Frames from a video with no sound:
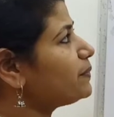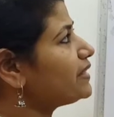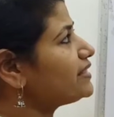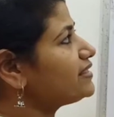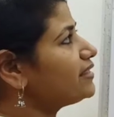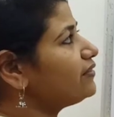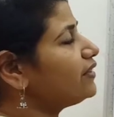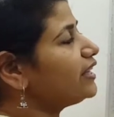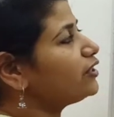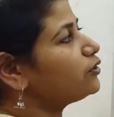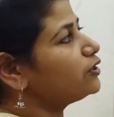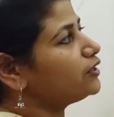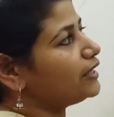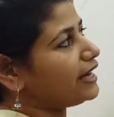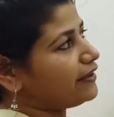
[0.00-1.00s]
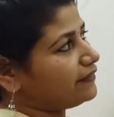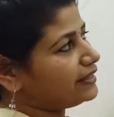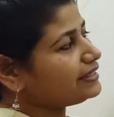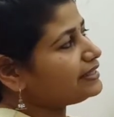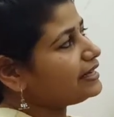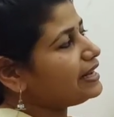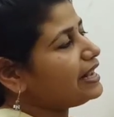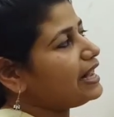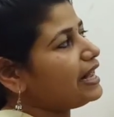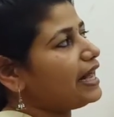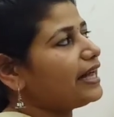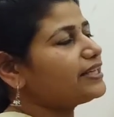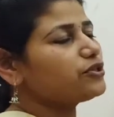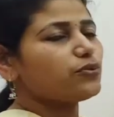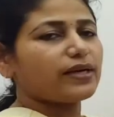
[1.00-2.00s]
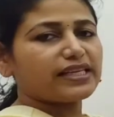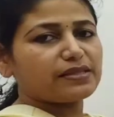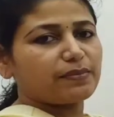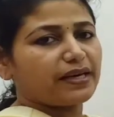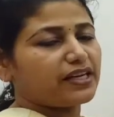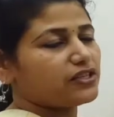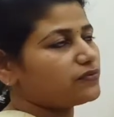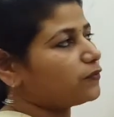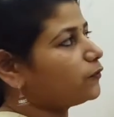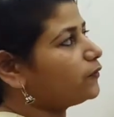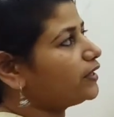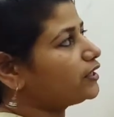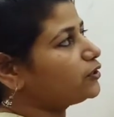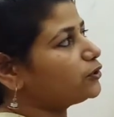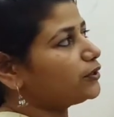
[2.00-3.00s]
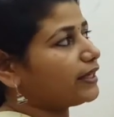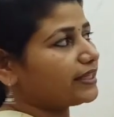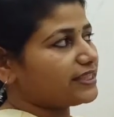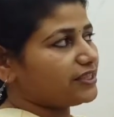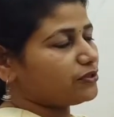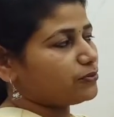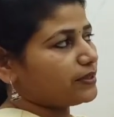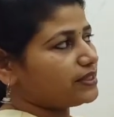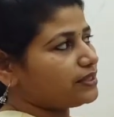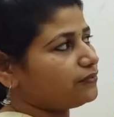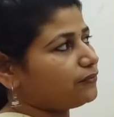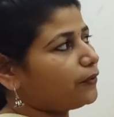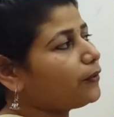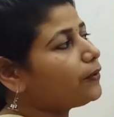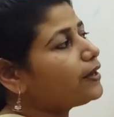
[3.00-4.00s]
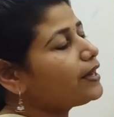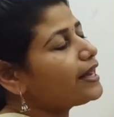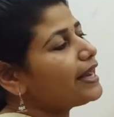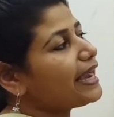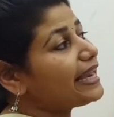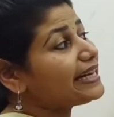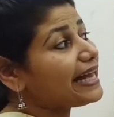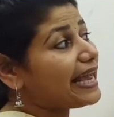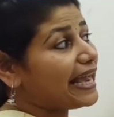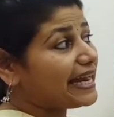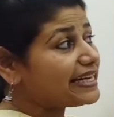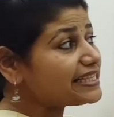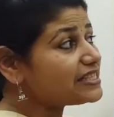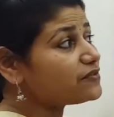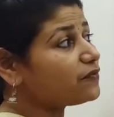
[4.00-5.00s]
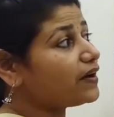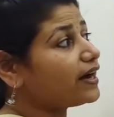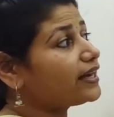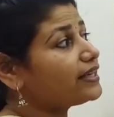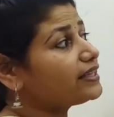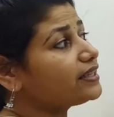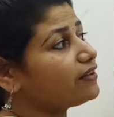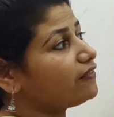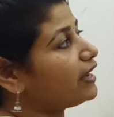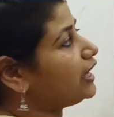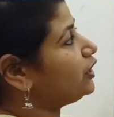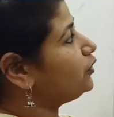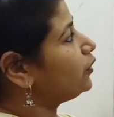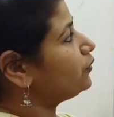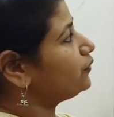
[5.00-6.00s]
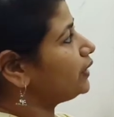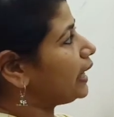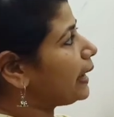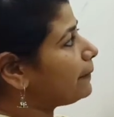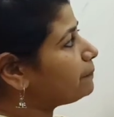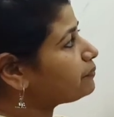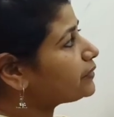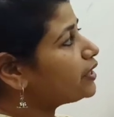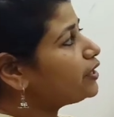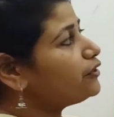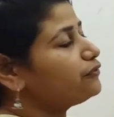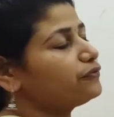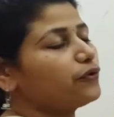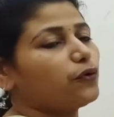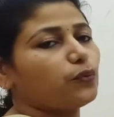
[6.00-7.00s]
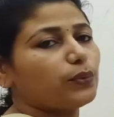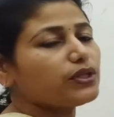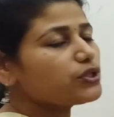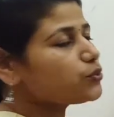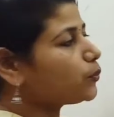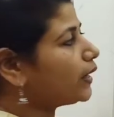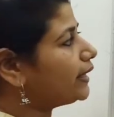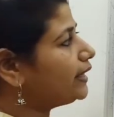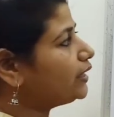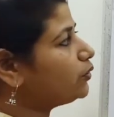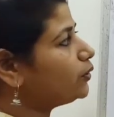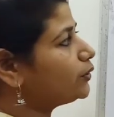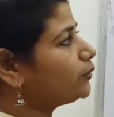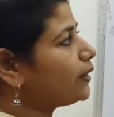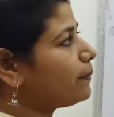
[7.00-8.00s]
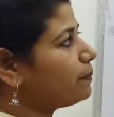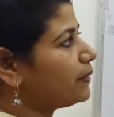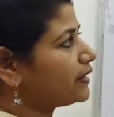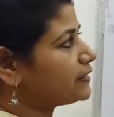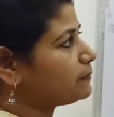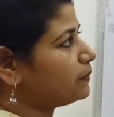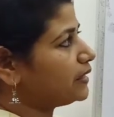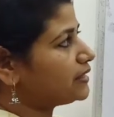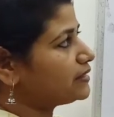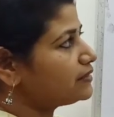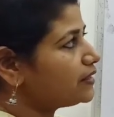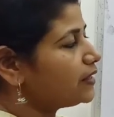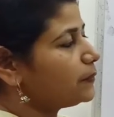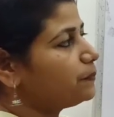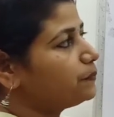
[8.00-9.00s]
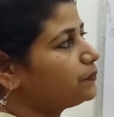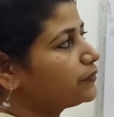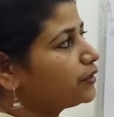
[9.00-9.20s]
plus 3y equal to 11 and 2x minus 4y equal to negative 24 and hence find the value of m for which y equal to mx plus 3.